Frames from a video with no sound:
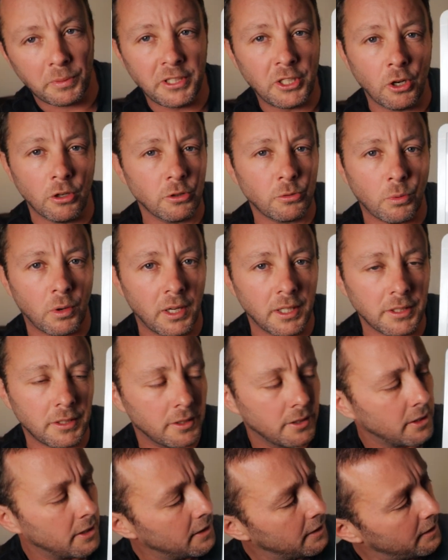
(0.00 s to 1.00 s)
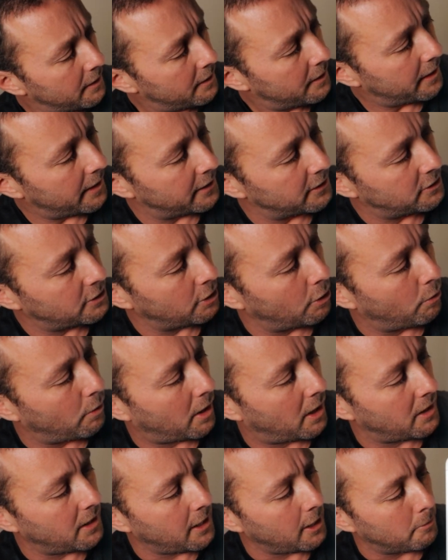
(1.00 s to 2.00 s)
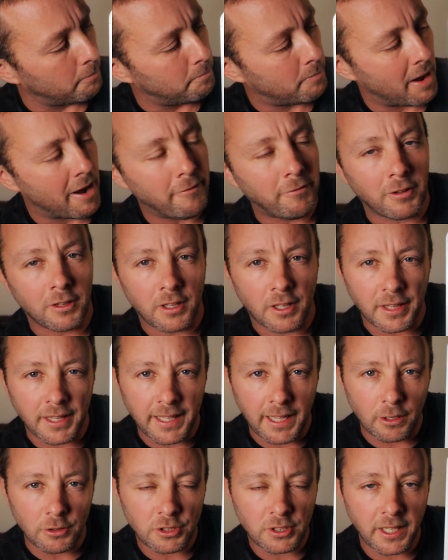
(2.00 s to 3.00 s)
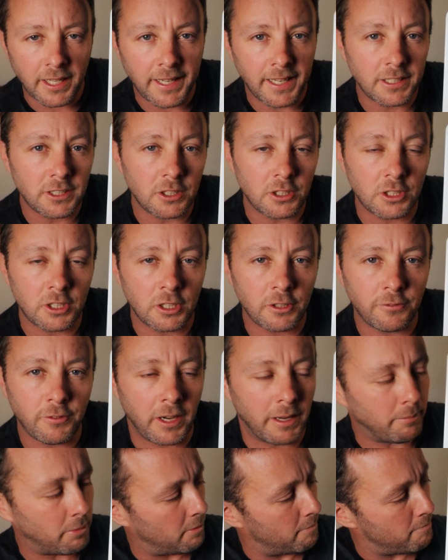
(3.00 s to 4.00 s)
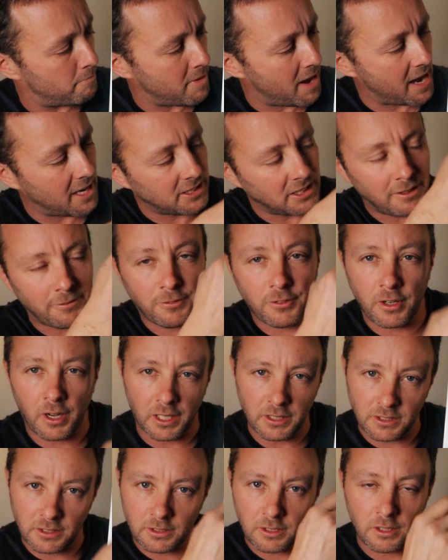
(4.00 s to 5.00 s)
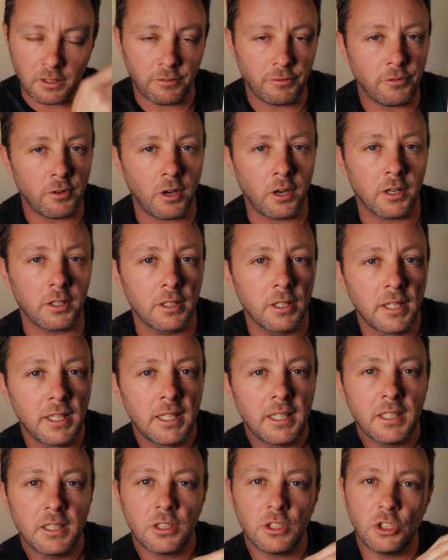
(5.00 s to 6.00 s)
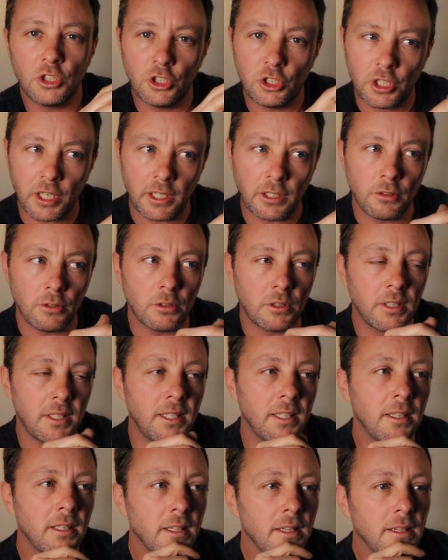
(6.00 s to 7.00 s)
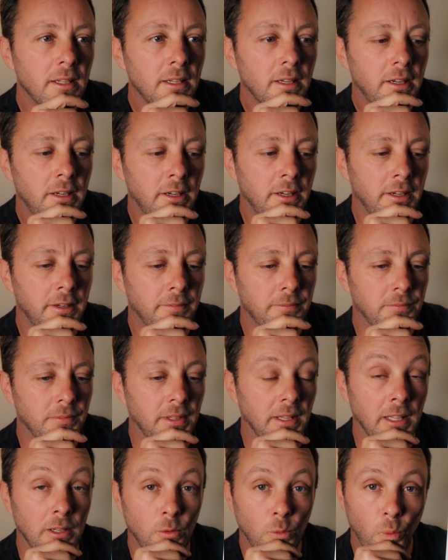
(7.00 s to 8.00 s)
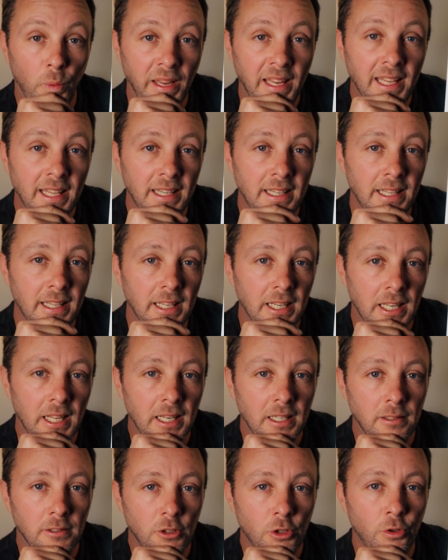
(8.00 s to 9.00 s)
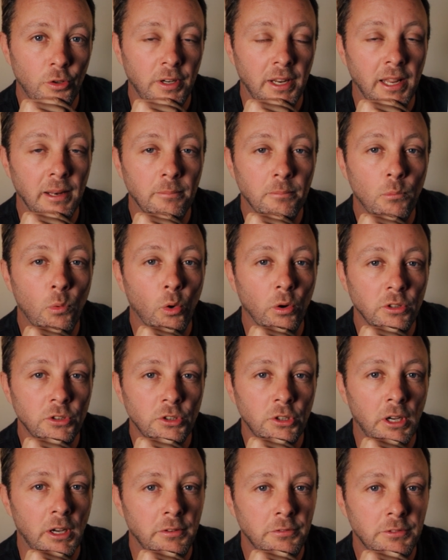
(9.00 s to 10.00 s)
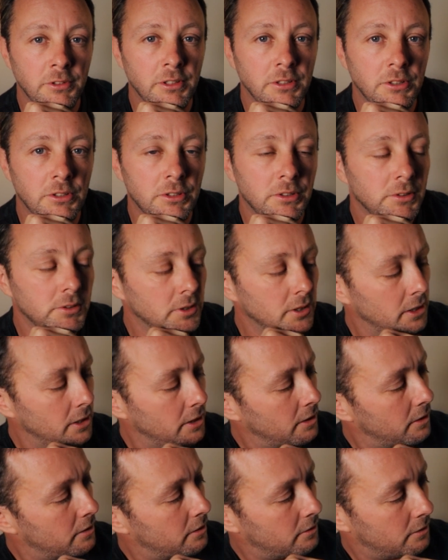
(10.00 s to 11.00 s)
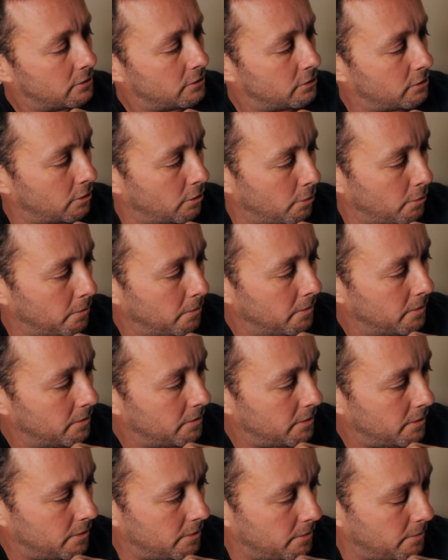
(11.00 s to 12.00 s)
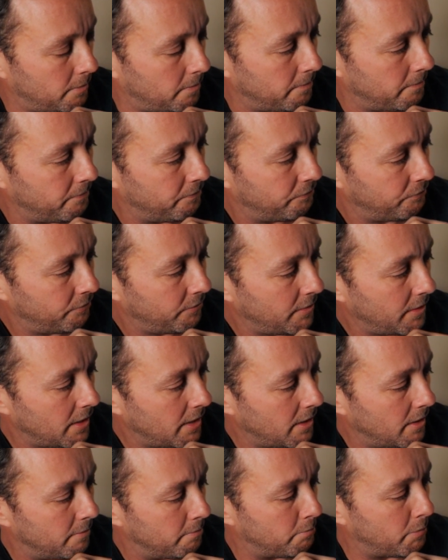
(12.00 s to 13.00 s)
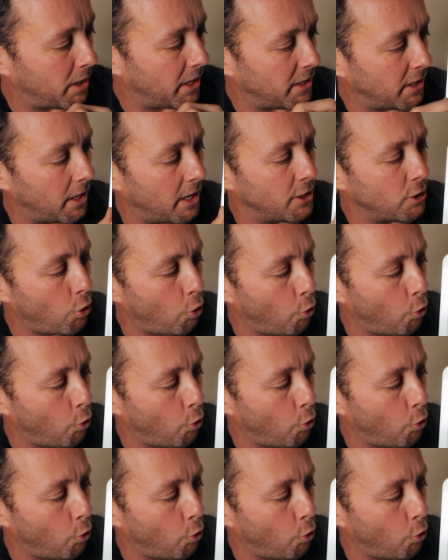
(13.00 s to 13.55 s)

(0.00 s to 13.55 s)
we don't want. And so a little bevel on the outside edge is just fine, but massive cuts to the frog generally can weaken it and create more softness. So, but an